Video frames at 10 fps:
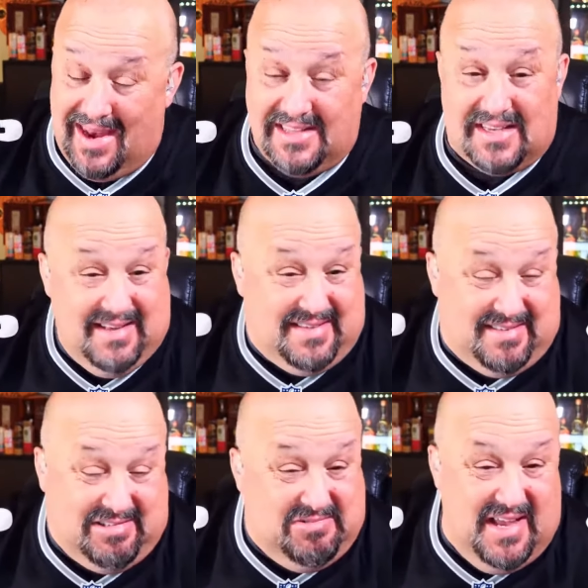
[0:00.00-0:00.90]

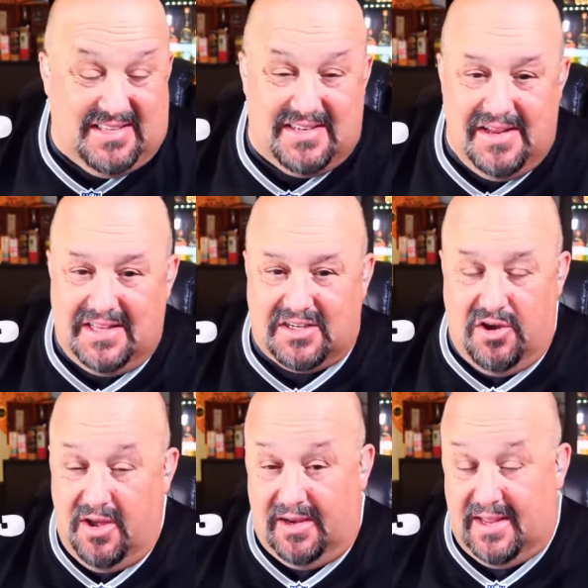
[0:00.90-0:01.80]
It's
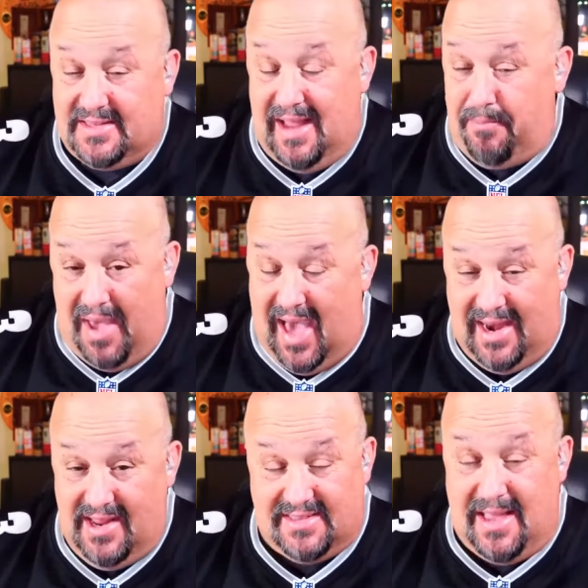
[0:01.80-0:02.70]
good. It's not
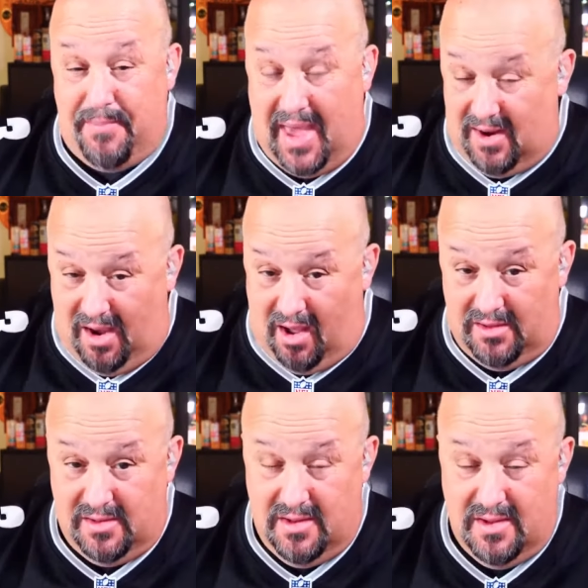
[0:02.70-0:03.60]
bad. It's not bad at all.